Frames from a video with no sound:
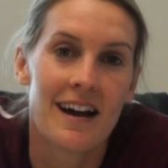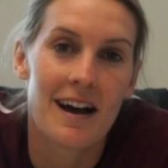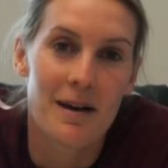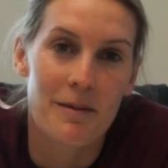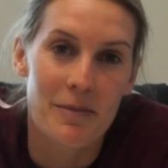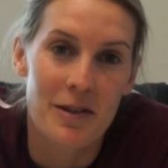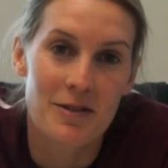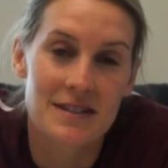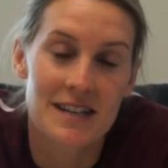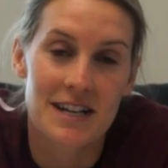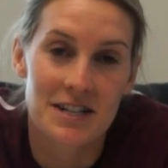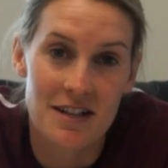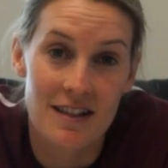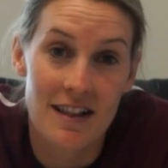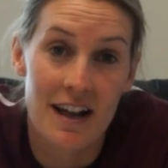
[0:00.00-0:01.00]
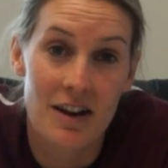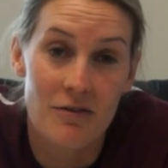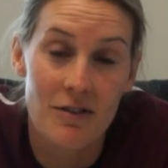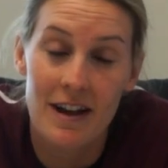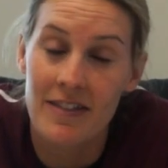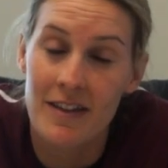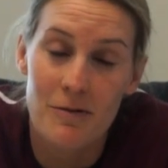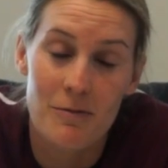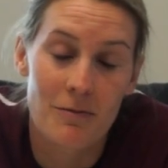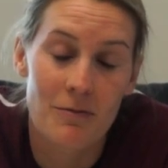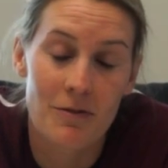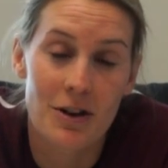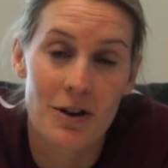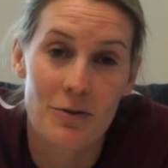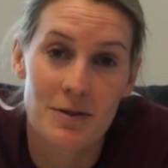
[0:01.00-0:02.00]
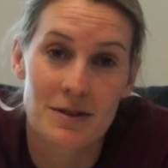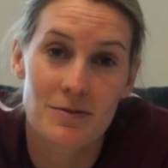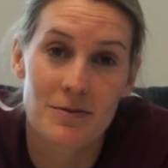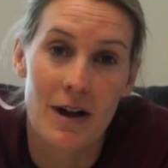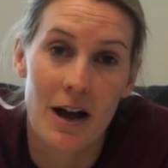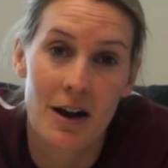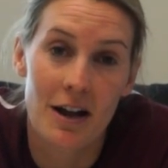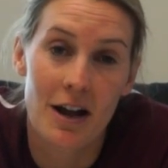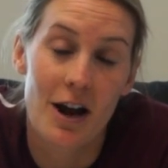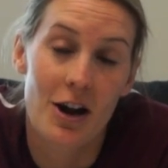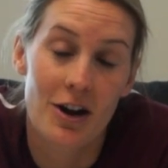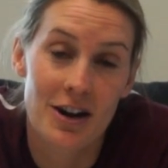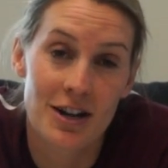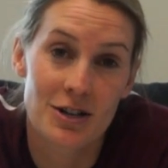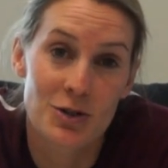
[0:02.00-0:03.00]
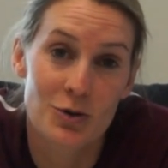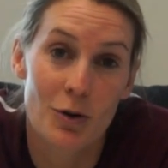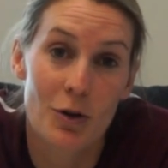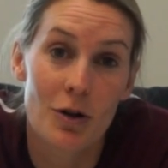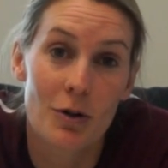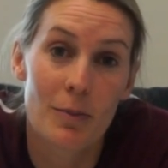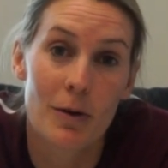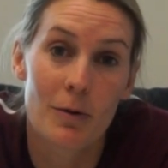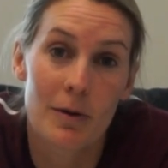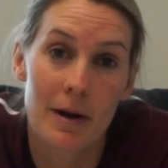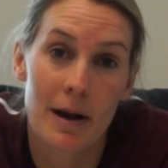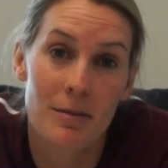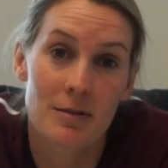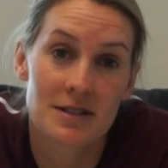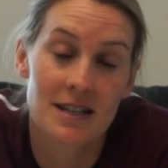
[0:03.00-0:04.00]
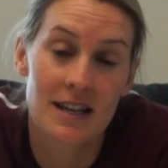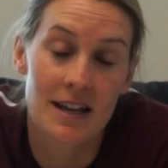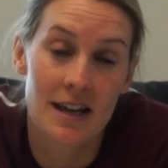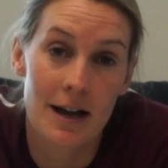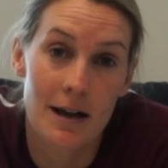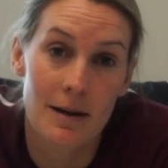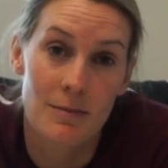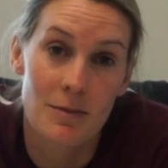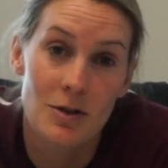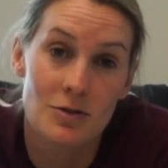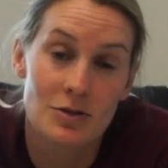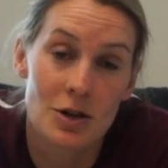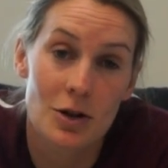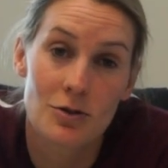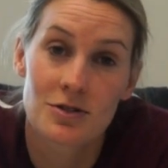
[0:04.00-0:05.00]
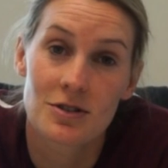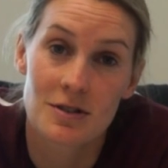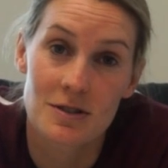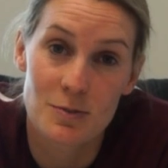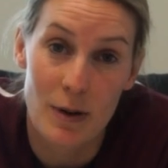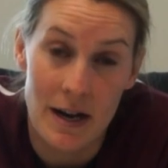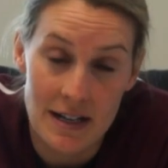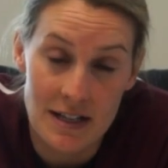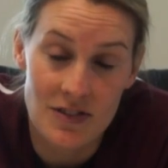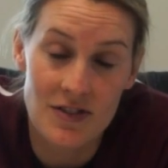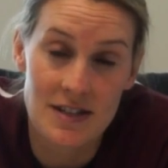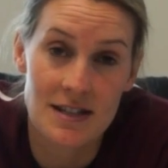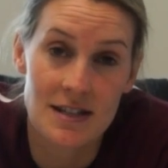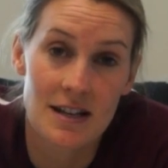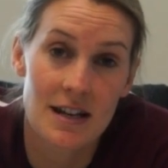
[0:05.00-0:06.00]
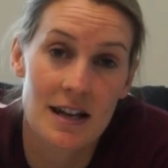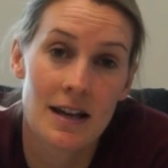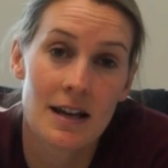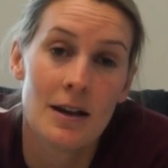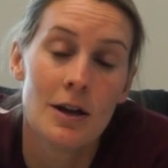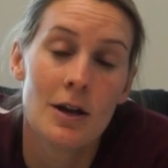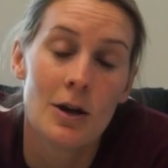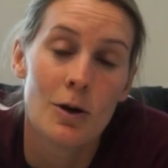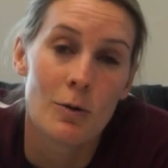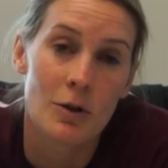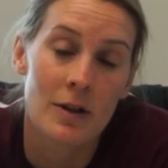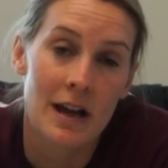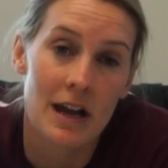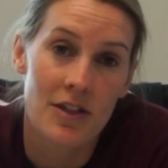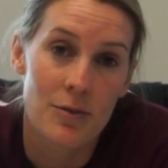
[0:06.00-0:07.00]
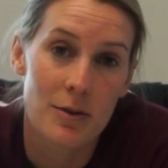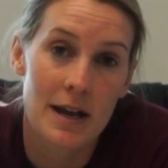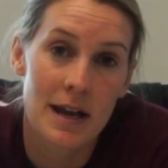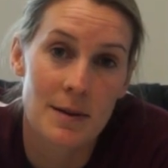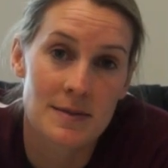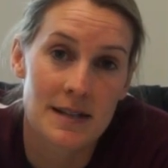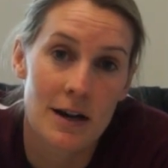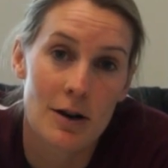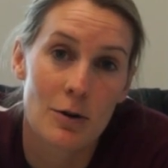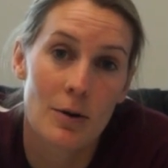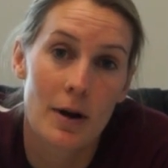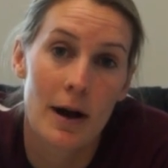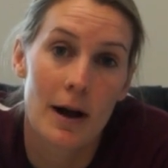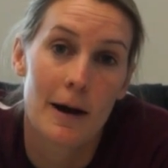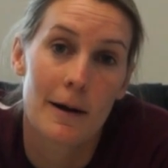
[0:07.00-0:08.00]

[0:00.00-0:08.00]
There was actually a lot of rain that, you know, was out of our control, but we were able to use Coastal's practice facility. We only got 3 games out.